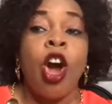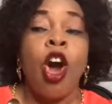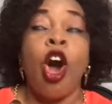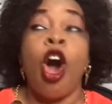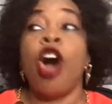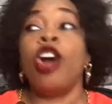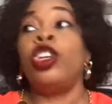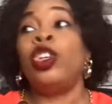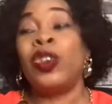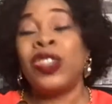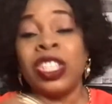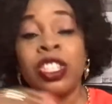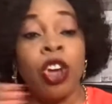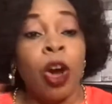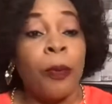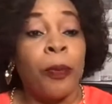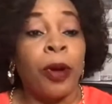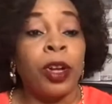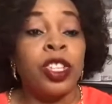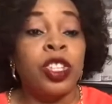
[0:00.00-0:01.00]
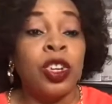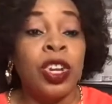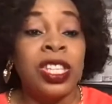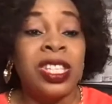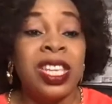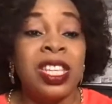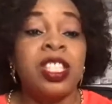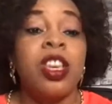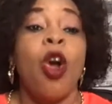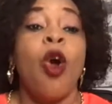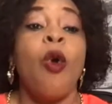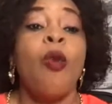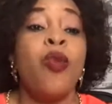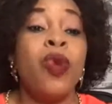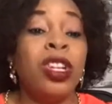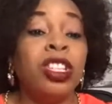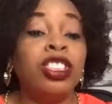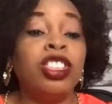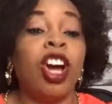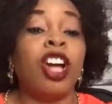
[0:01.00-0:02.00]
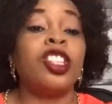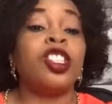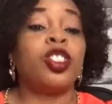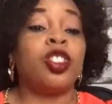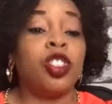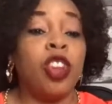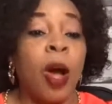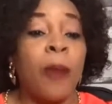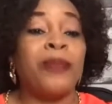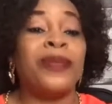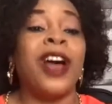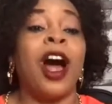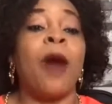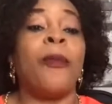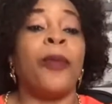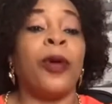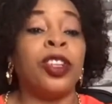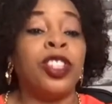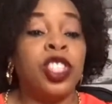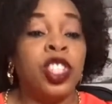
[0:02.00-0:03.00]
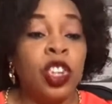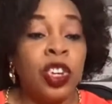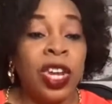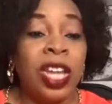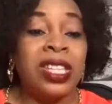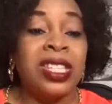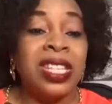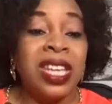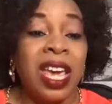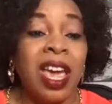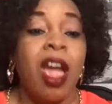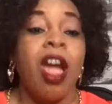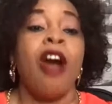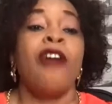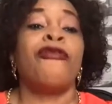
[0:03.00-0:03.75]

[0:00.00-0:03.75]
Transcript: or using your opportunities will not stop the opportunity